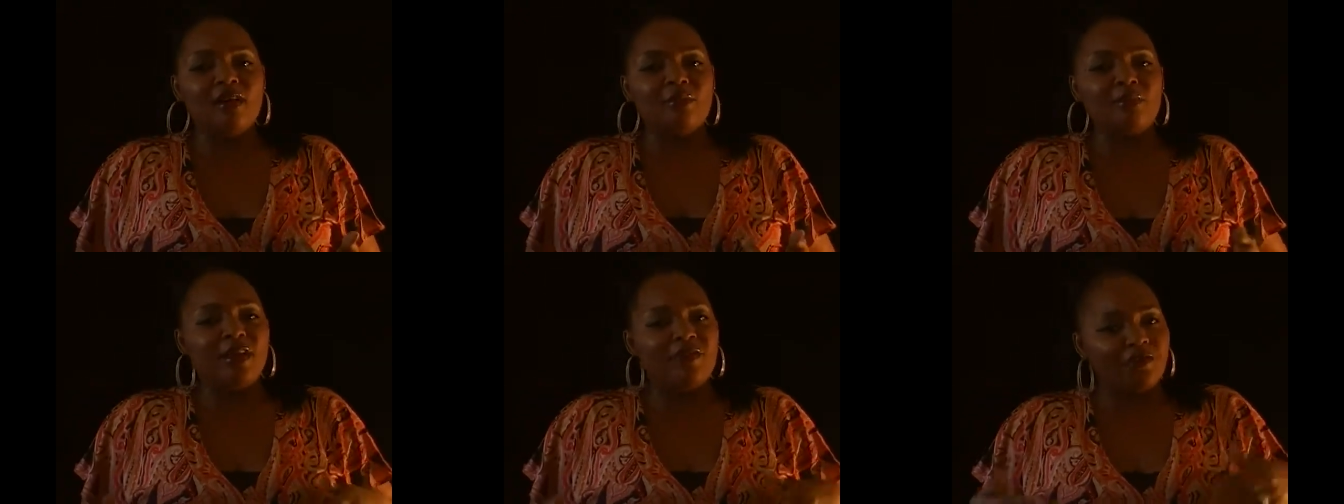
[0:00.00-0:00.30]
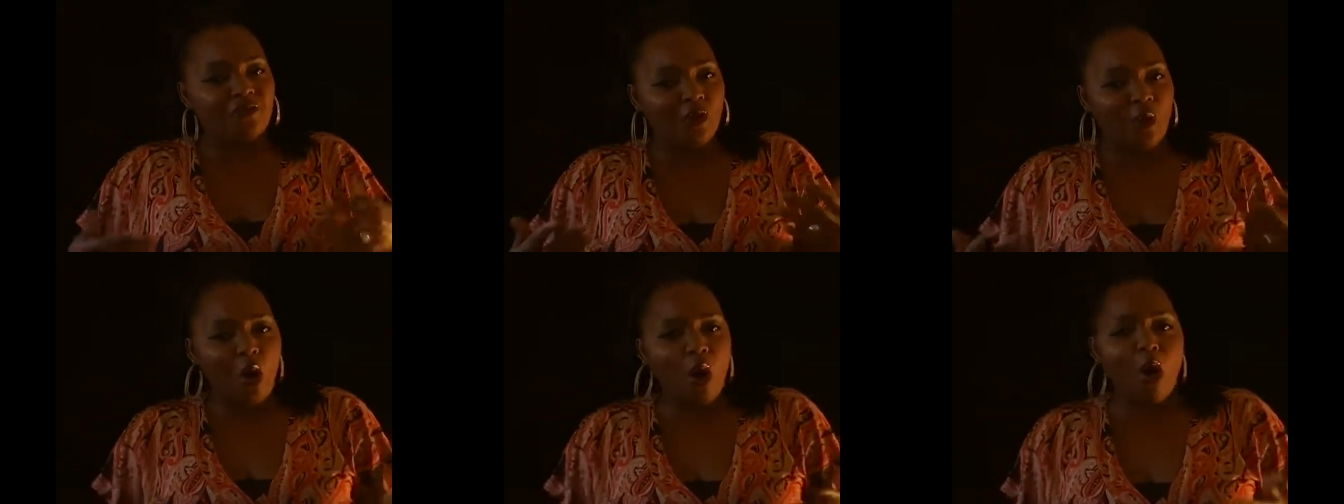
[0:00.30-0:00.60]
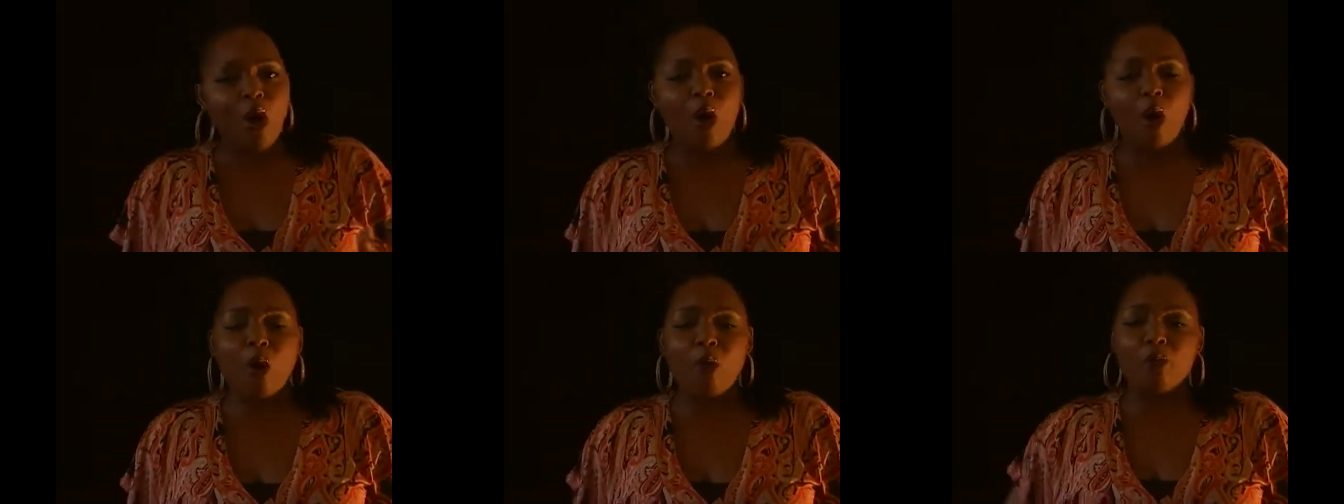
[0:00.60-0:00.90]
Before
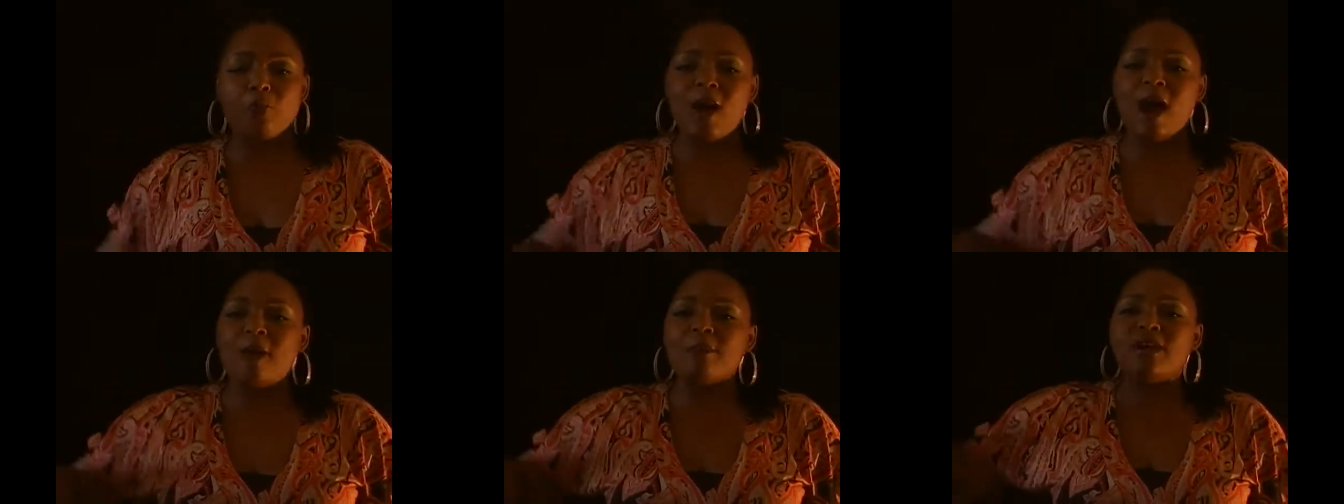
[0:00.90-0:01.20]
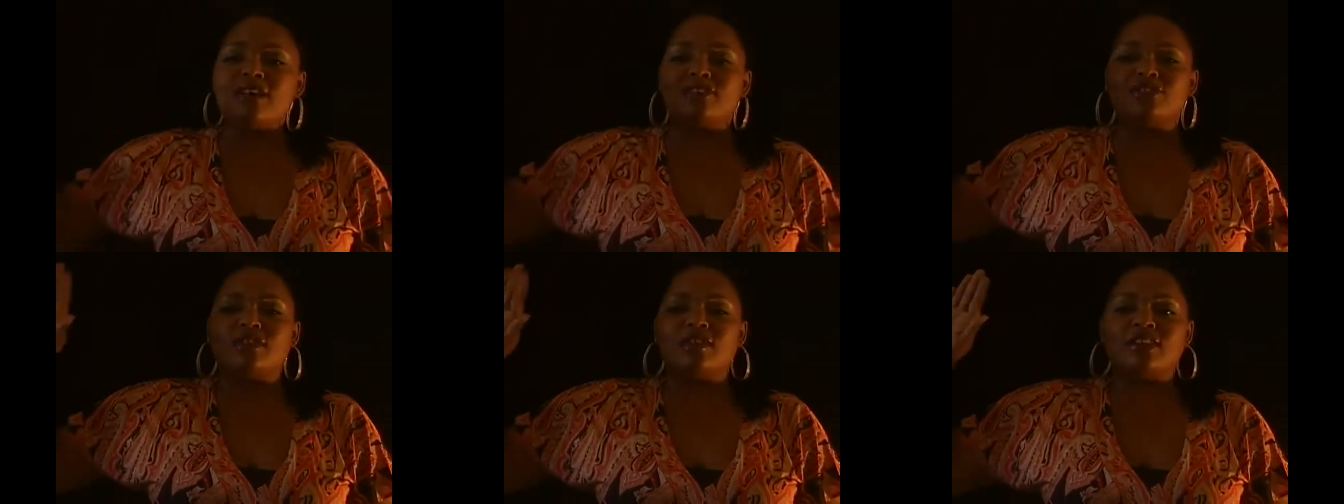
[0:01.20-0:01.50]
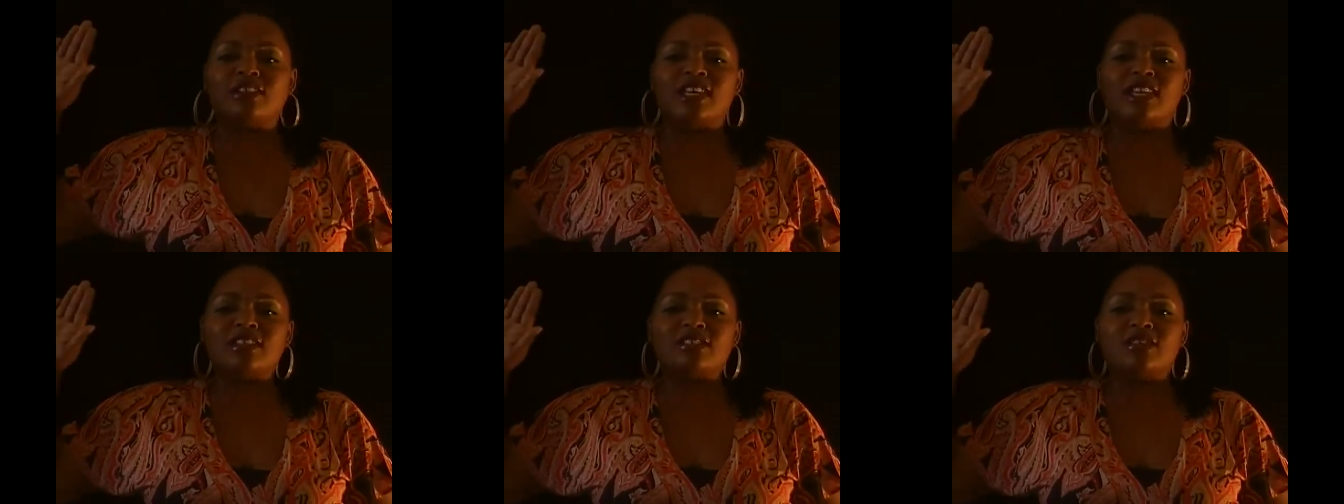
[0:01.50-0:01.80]
Obama
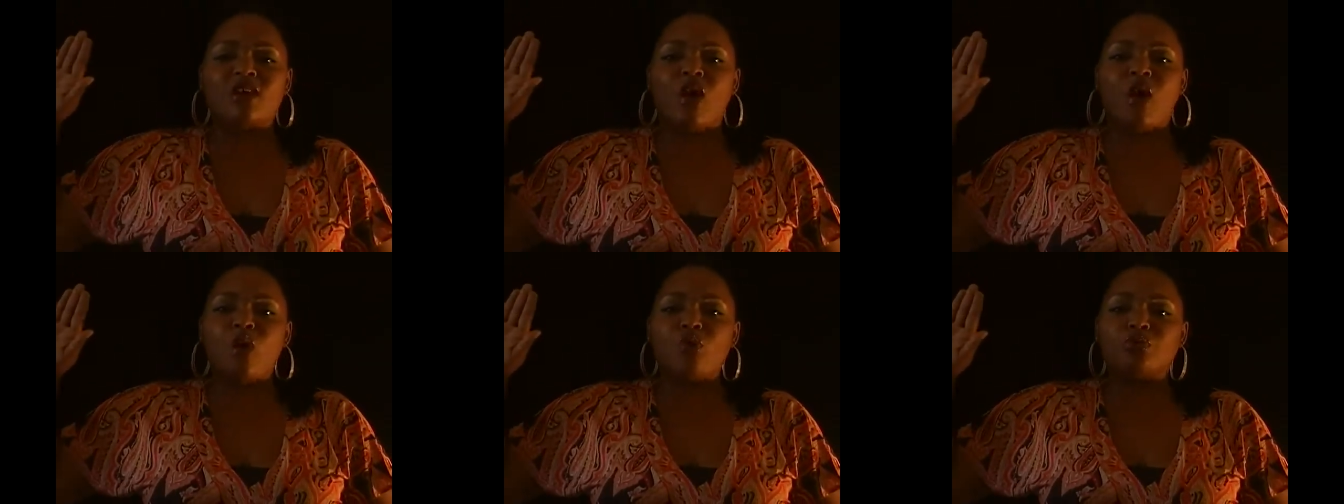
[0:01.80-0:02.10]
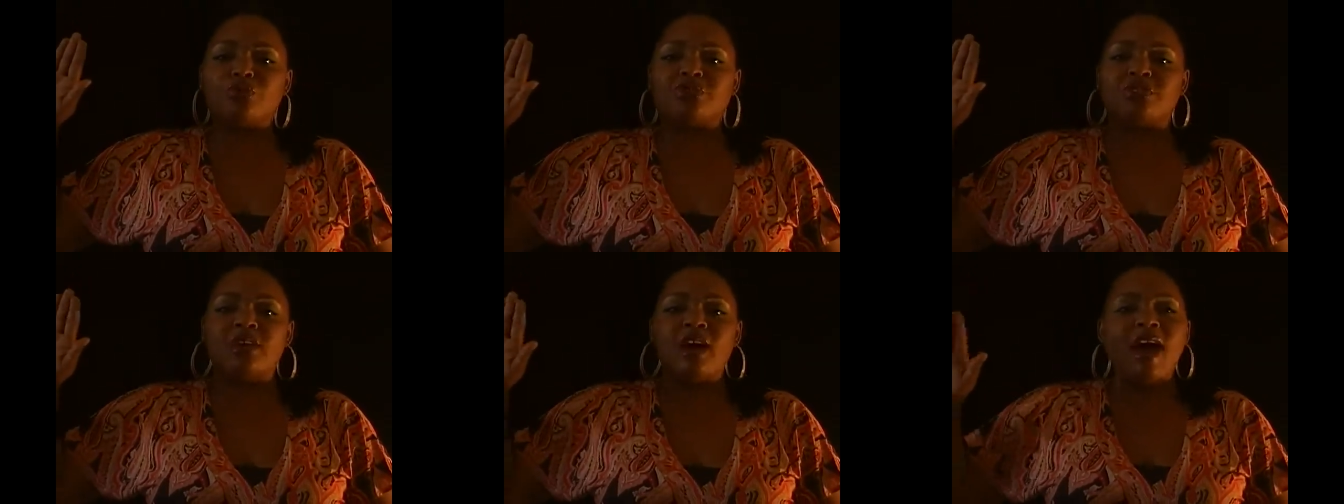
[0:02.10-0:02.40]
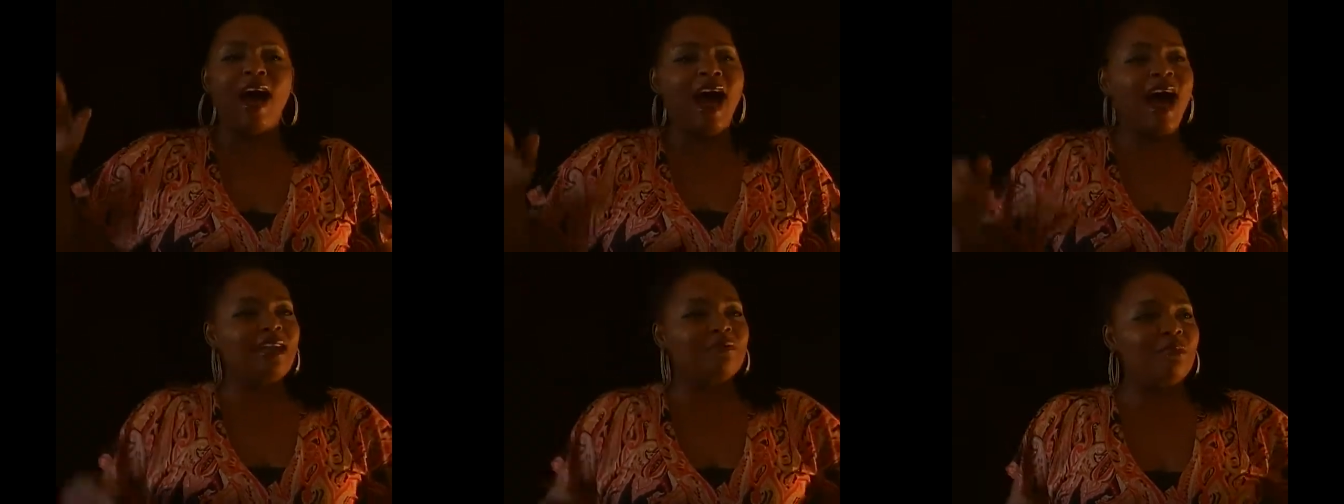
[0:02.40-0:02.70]
took his oath
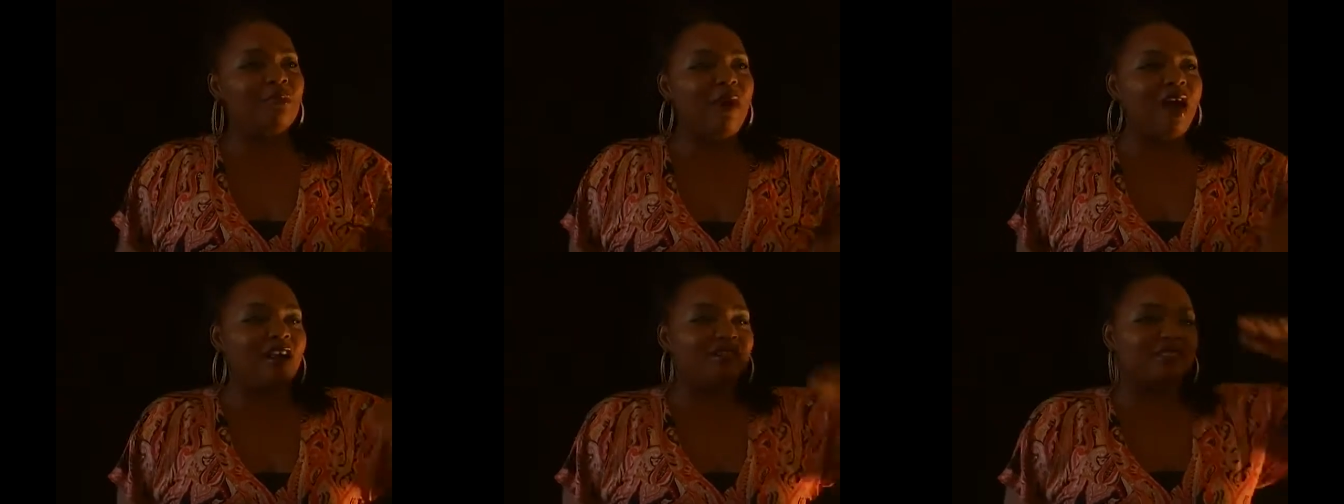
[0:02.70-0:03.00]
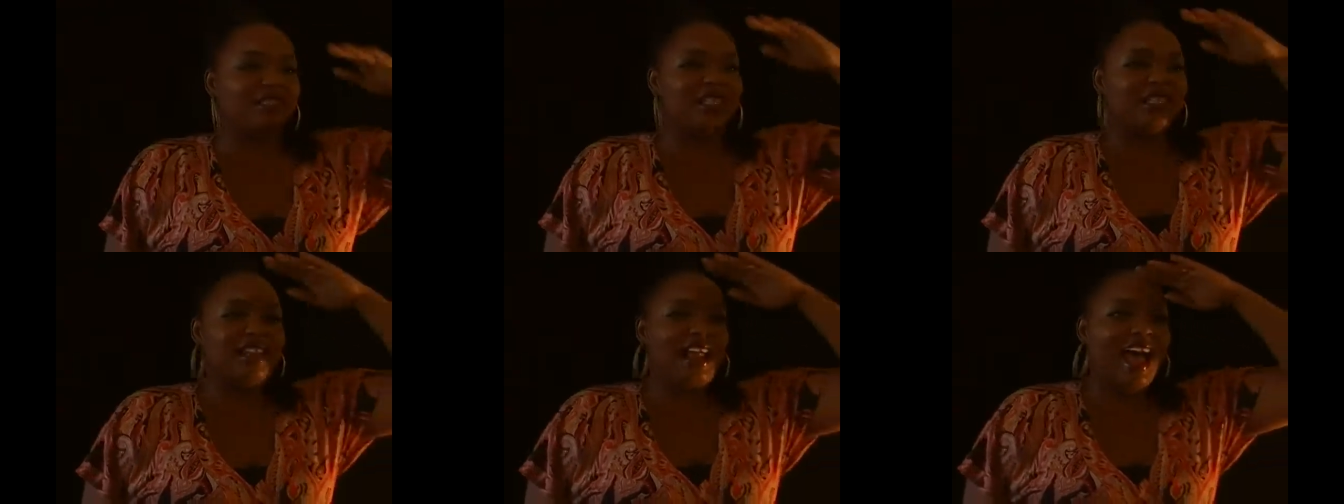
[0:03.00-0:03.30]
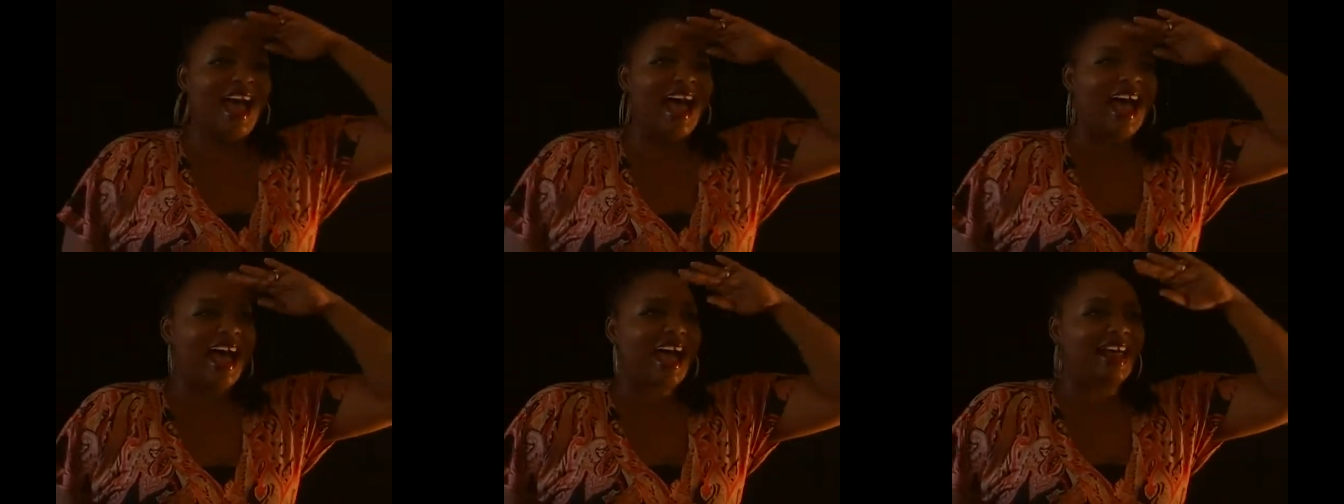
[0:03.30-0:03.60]
and Martin
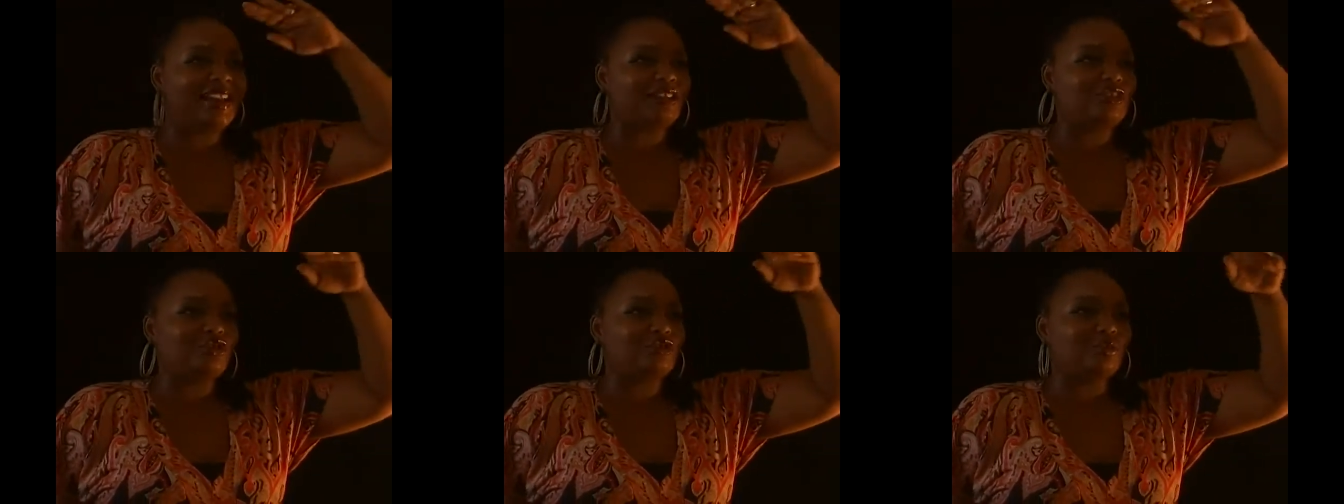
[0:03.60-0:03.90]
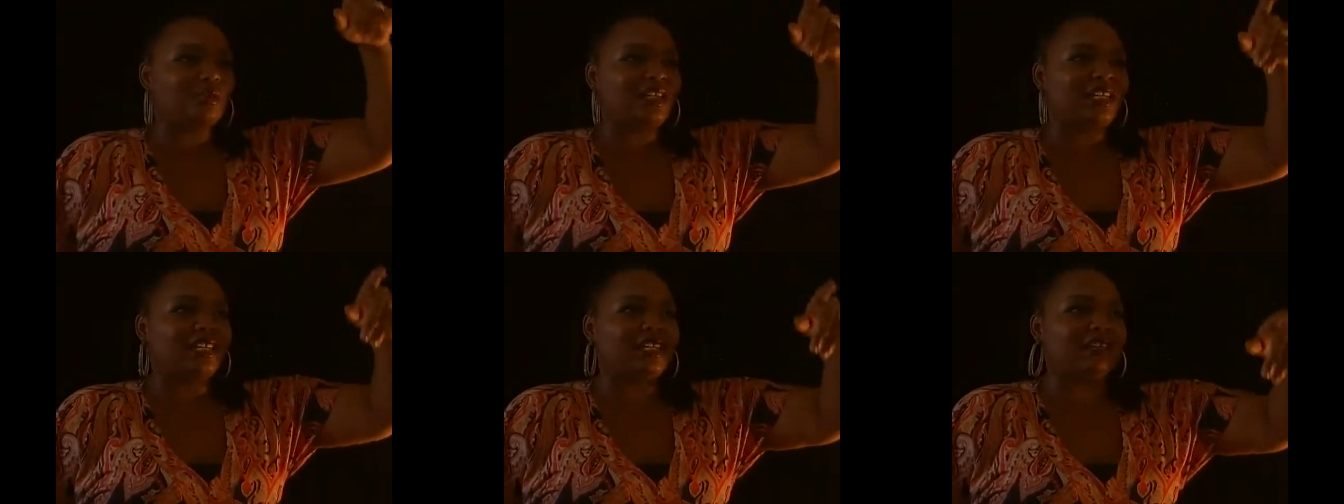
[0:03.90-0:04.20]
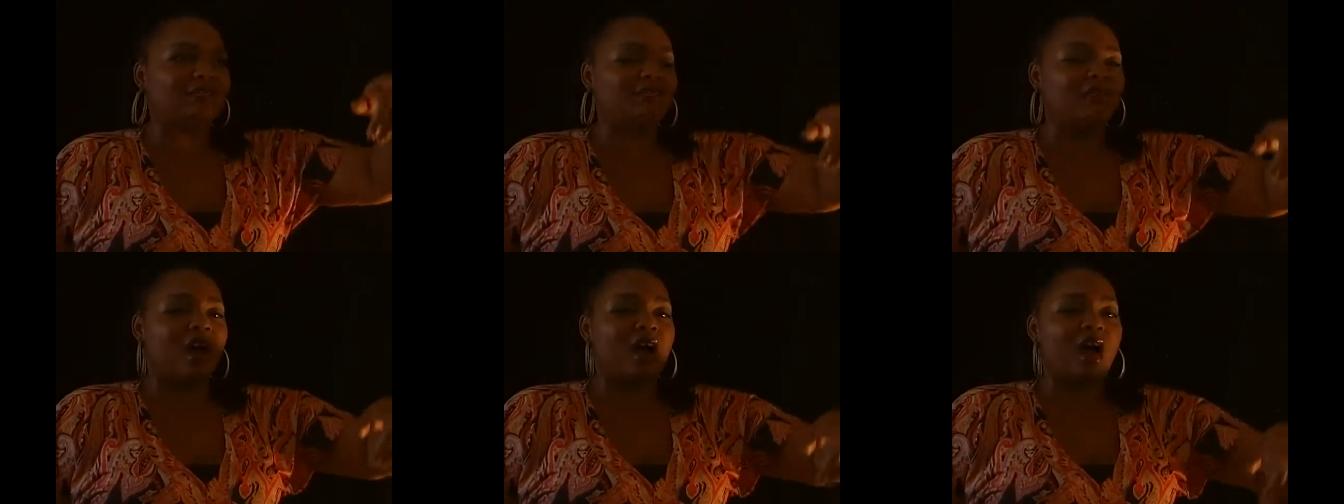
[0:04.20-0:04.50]
had a
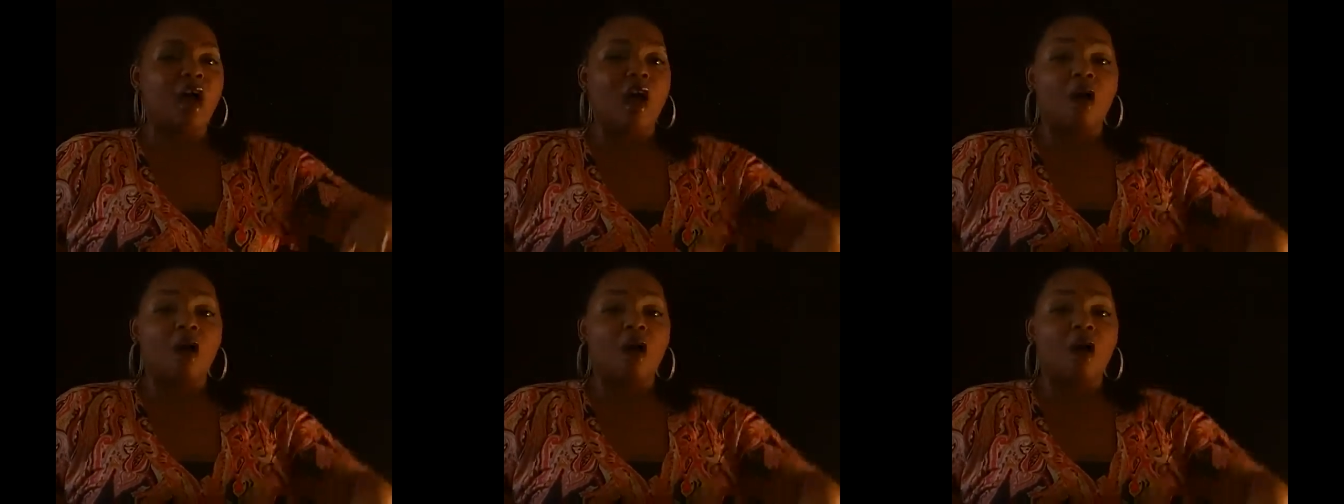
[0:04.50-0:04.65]
dream.